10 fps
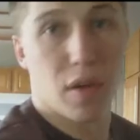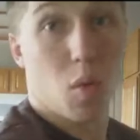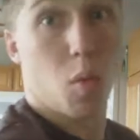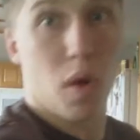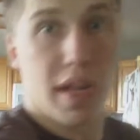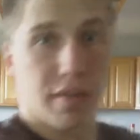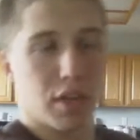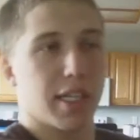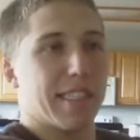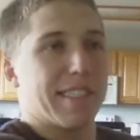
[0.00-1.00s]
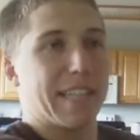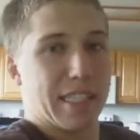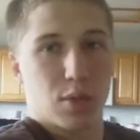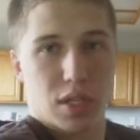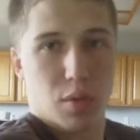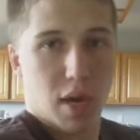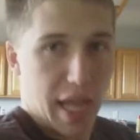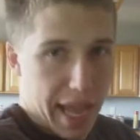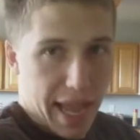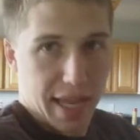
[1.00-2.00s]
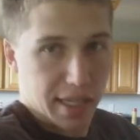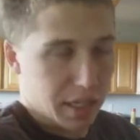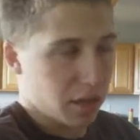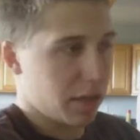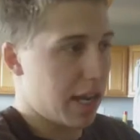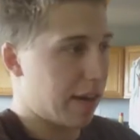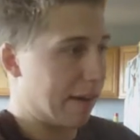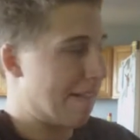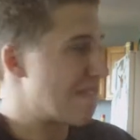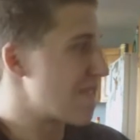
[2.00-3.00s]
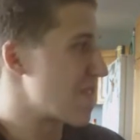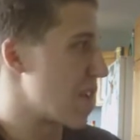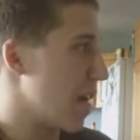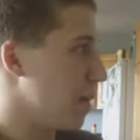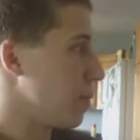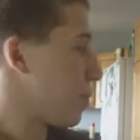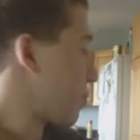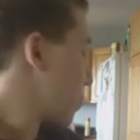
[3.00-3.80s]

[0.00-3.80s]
pivot, whatever it is, that's what you want to add into your gainer. Okay?